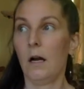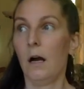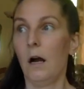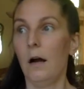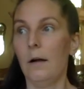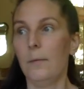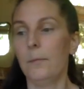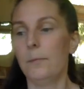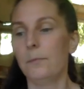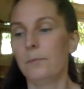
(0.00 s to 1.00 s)

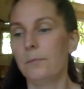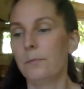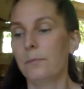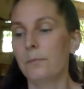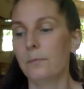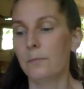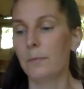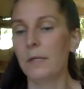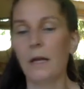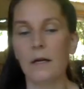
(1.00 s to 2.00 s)

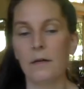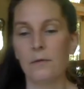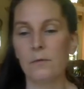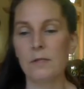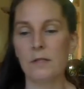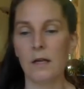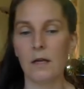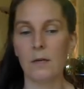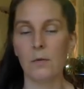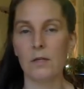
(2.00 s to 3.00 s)
But yeah, the reason
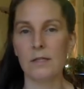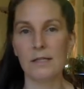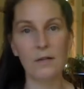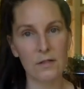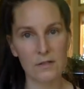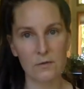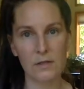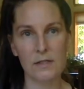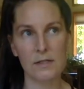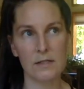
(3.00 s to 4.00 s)
I wanted to tell that
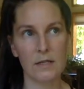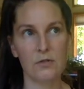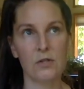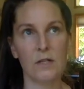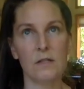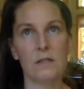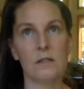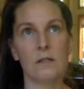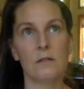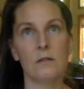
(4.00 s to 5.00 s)
story is because I
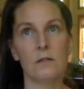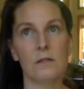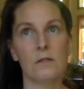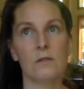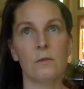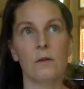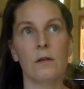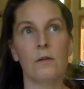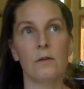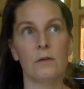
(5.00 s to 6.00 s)
just listened to
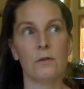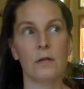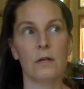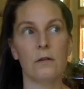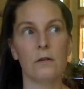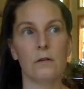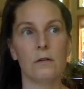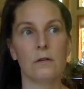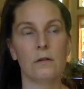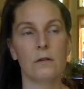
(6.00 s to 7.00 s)
another creator
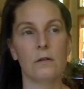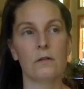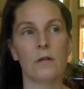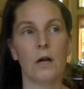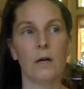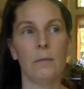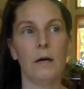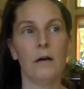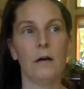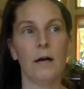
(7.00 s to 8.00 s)
talk
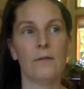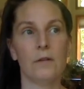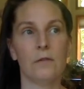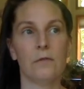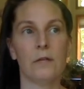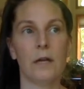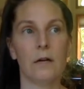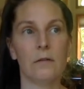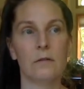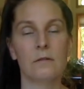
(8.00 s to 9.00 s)
about having a freak out